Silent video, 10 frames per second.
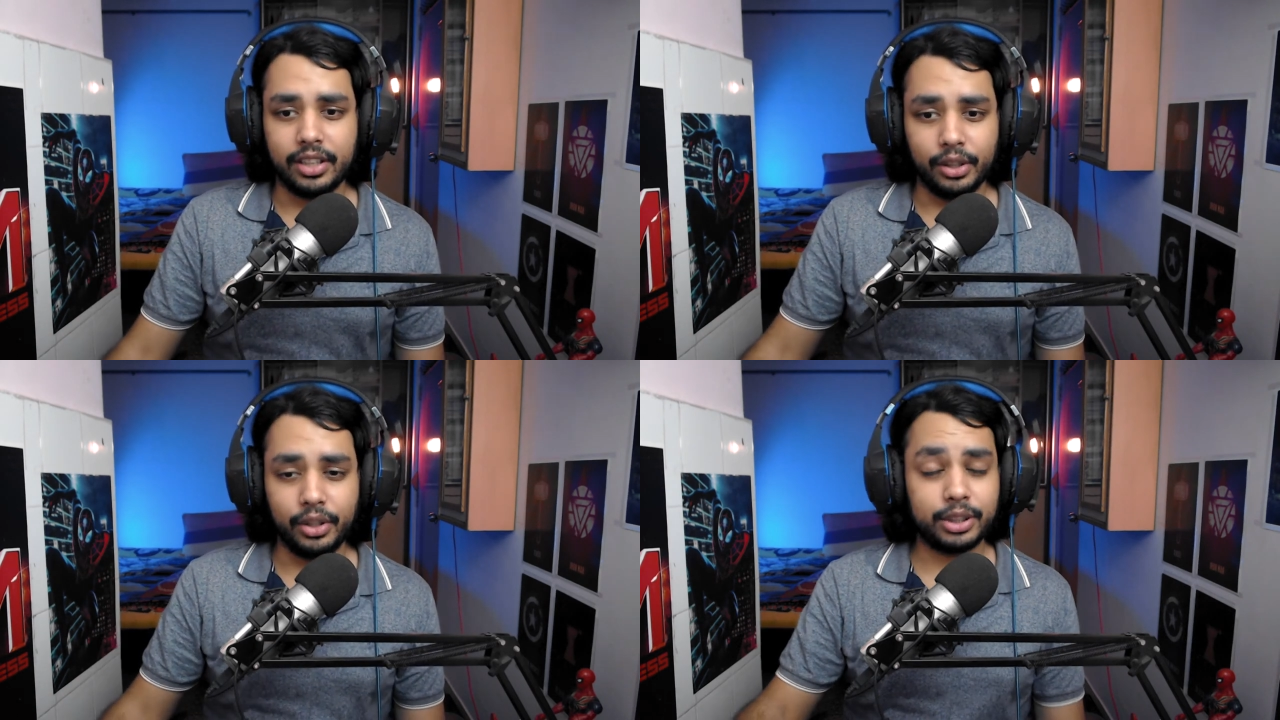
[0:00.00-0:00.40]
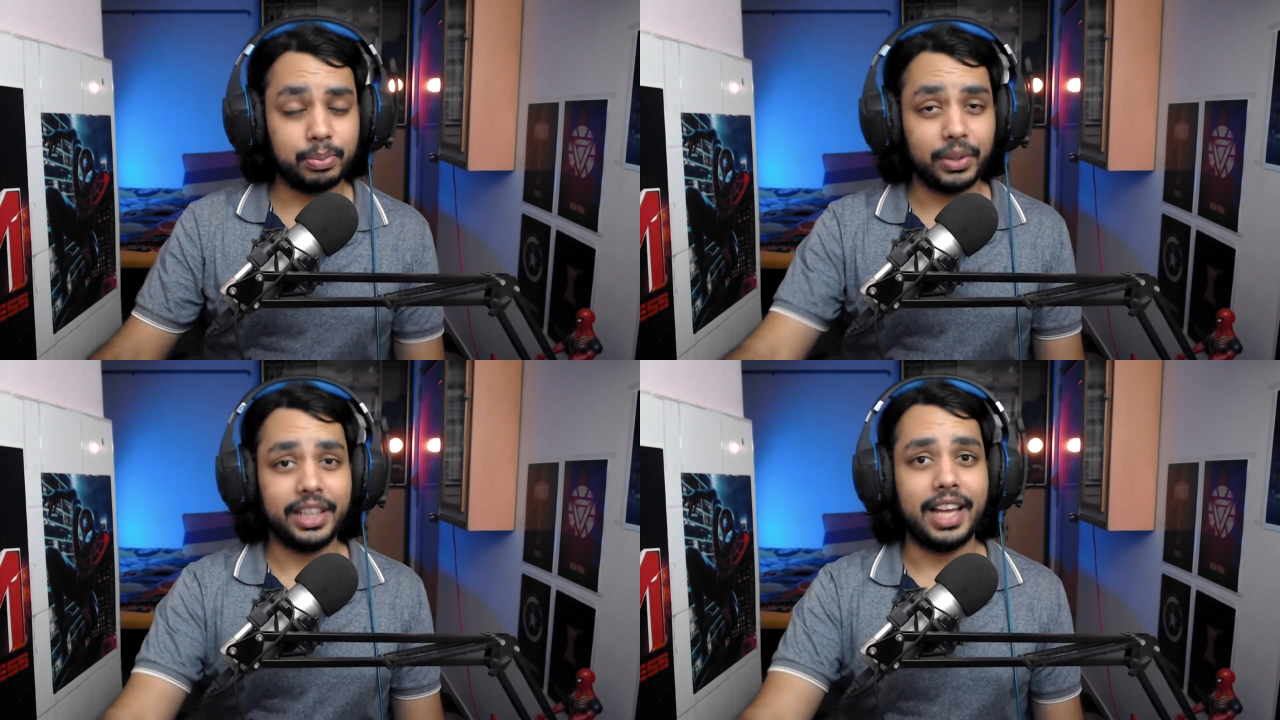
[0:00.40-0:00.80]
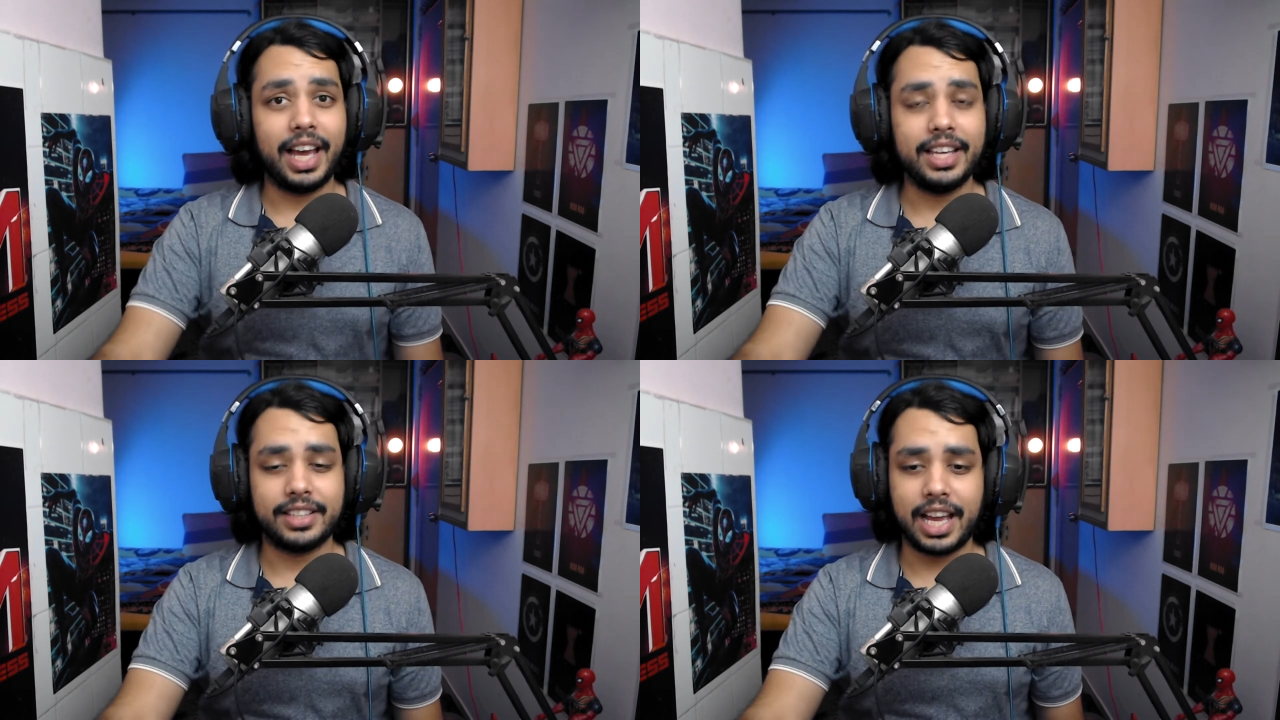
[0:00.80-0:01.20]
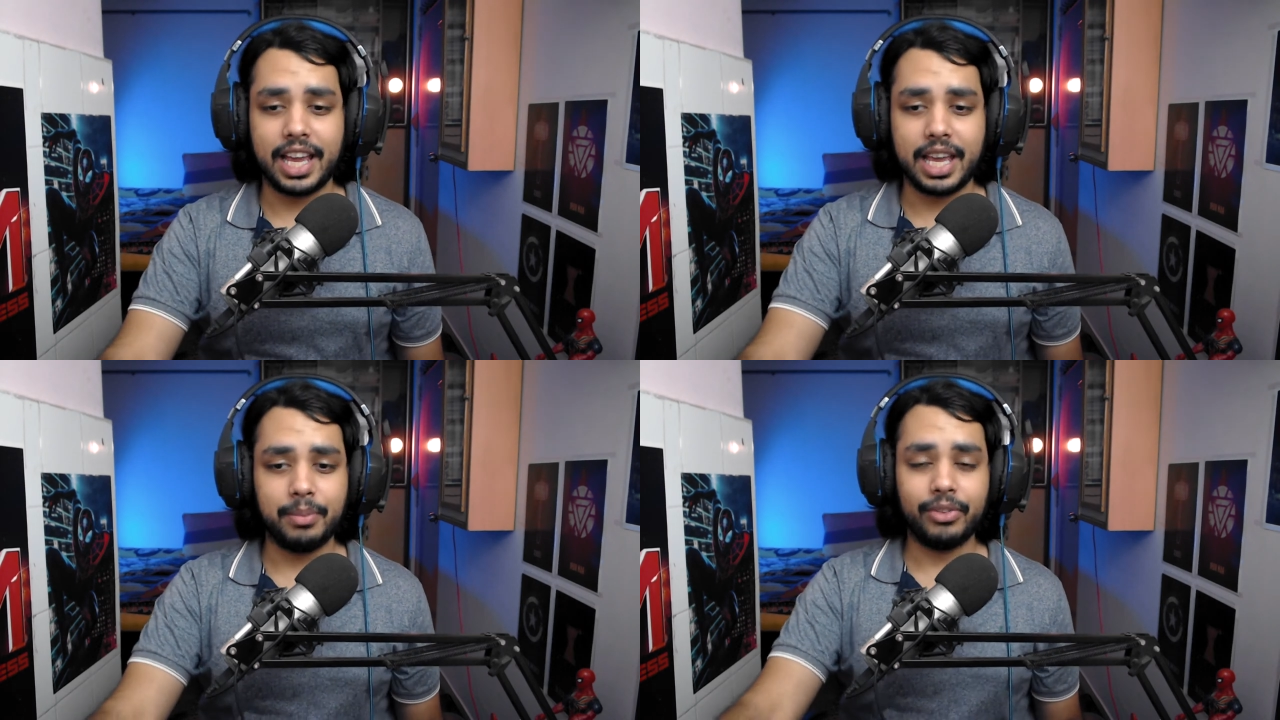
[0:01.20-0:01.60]
looks pretty nice i
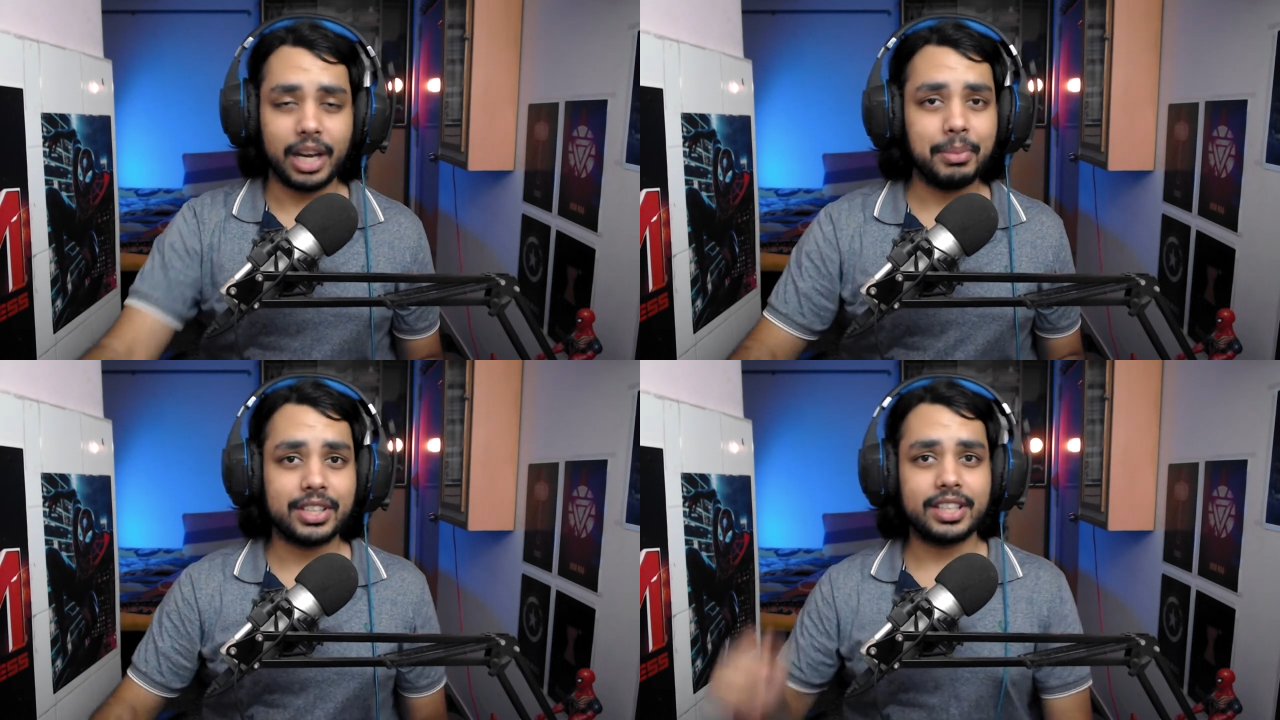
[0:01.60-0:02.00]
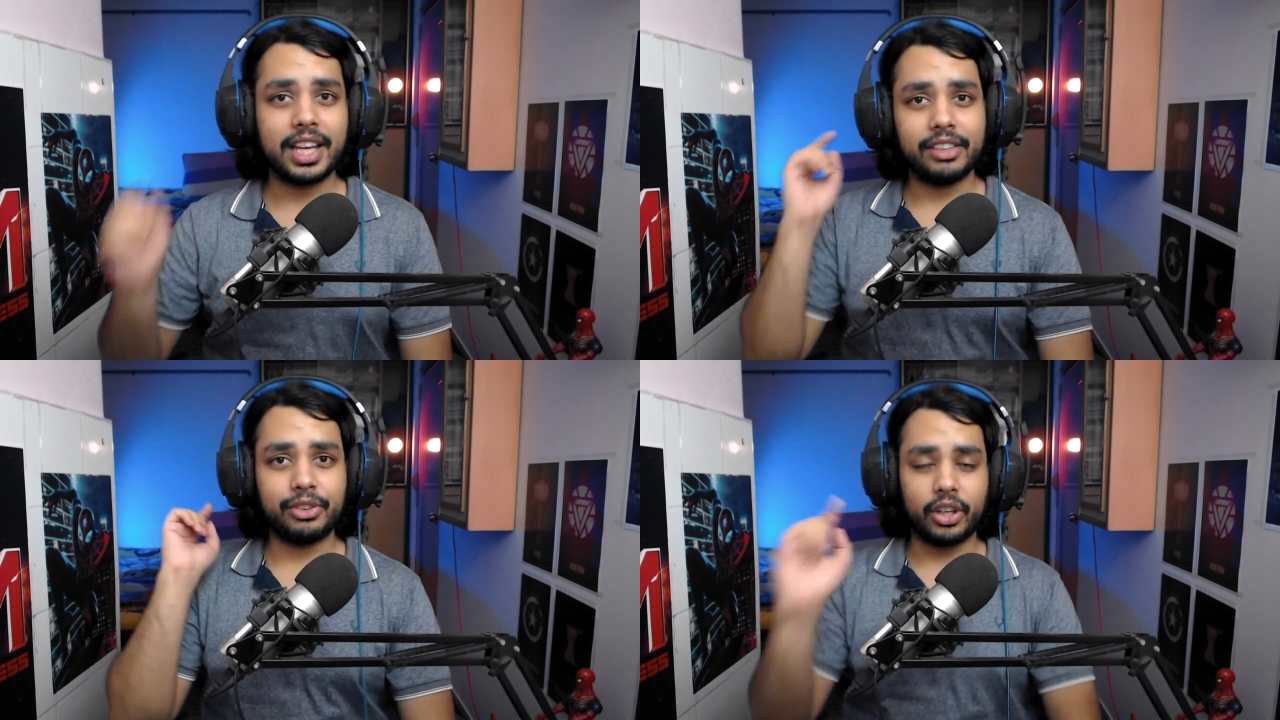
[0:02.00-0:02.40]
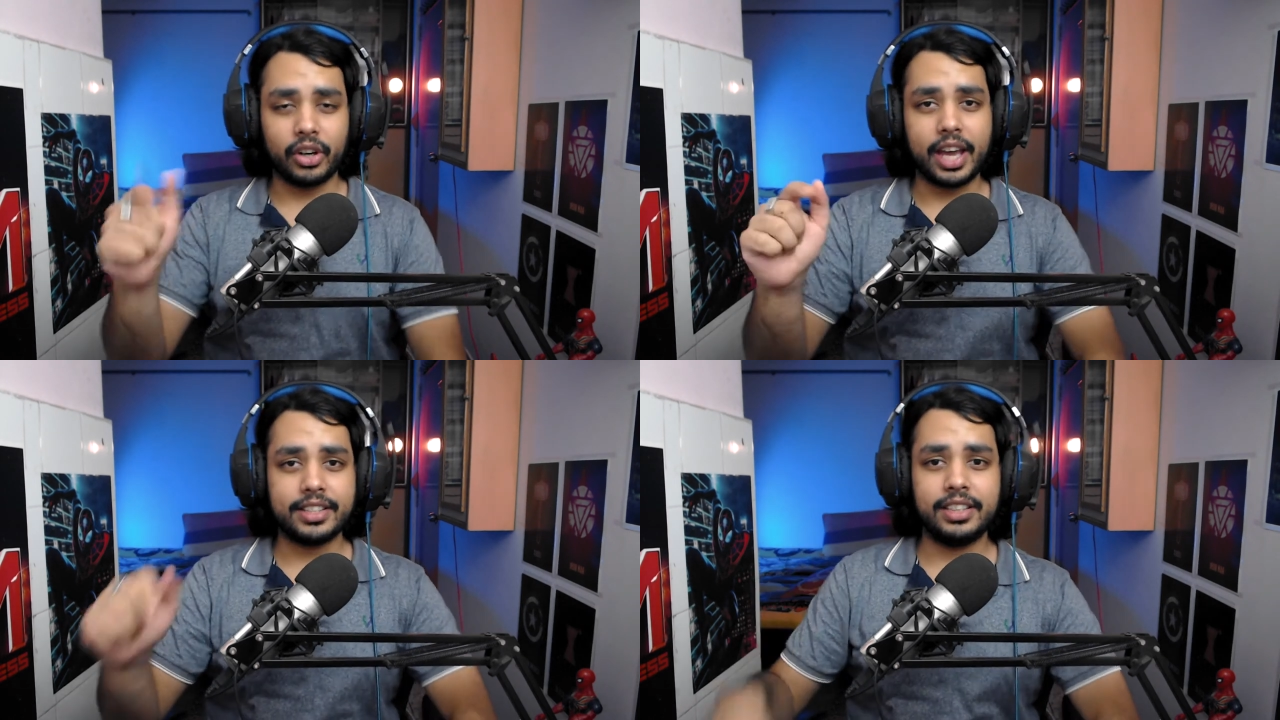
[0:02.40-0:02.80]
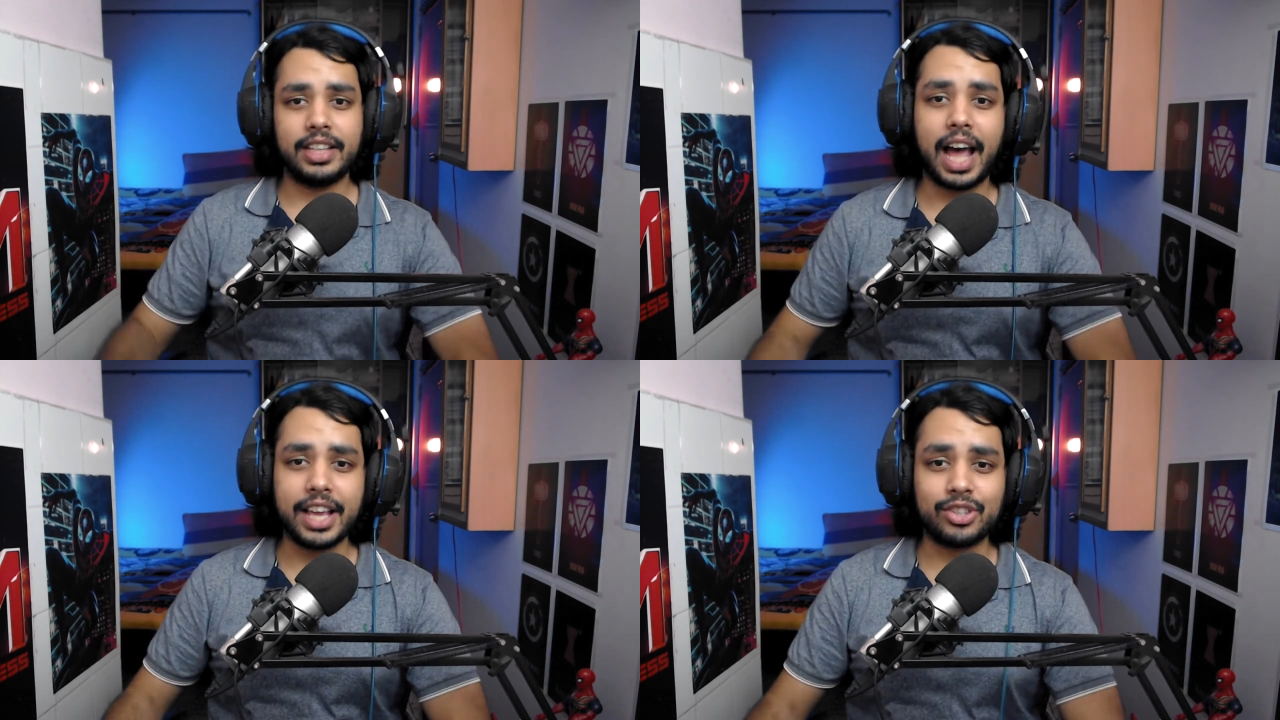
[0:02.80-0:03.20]
am very much excited for
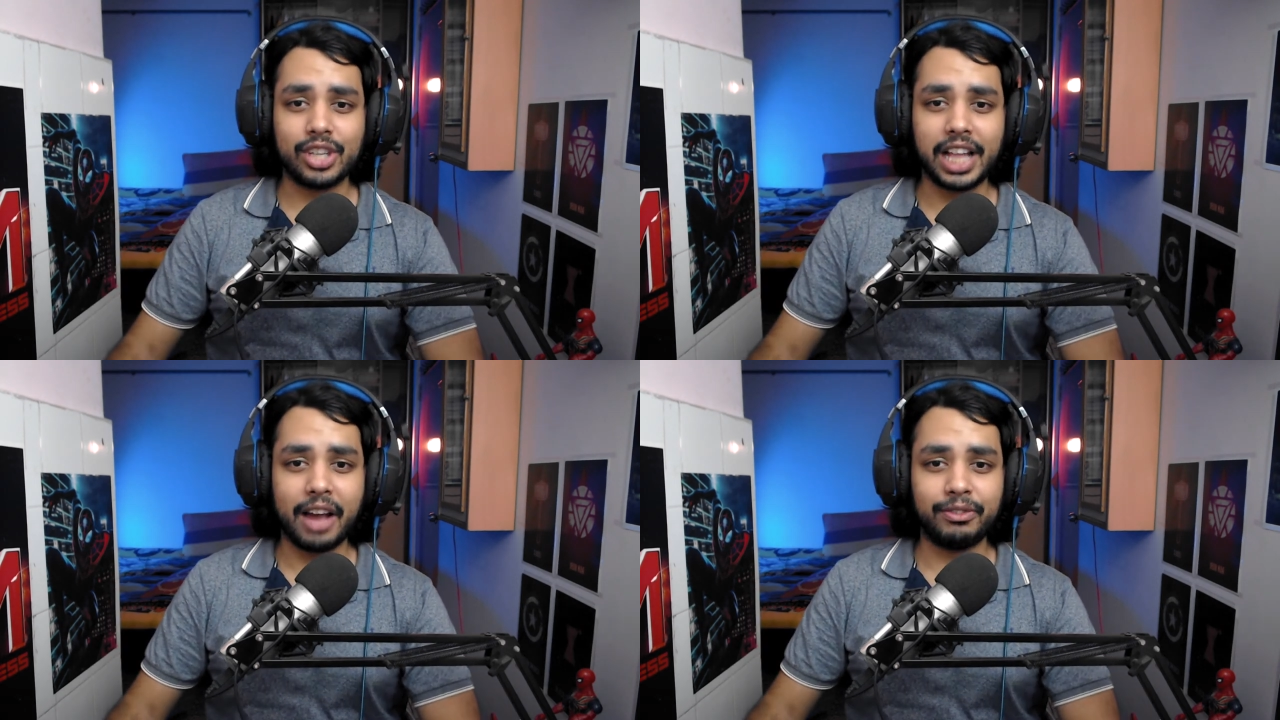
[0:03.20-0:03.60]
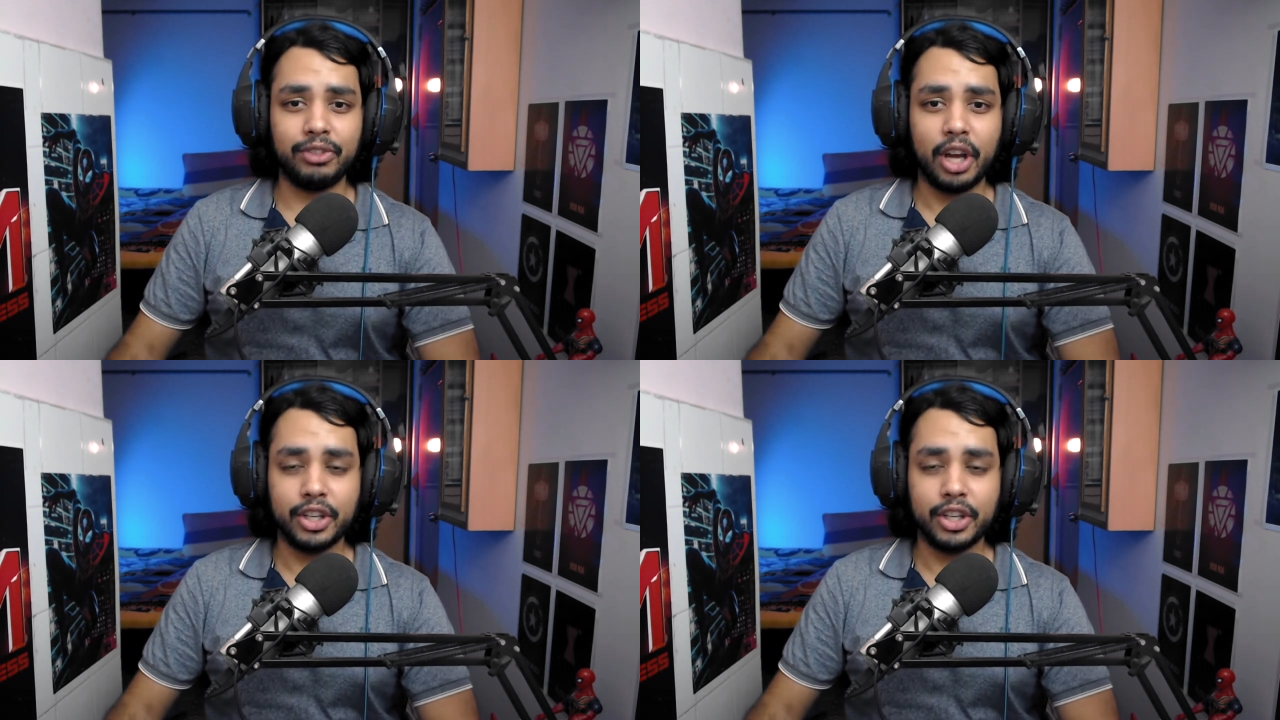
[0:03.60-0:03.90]
horizon i still have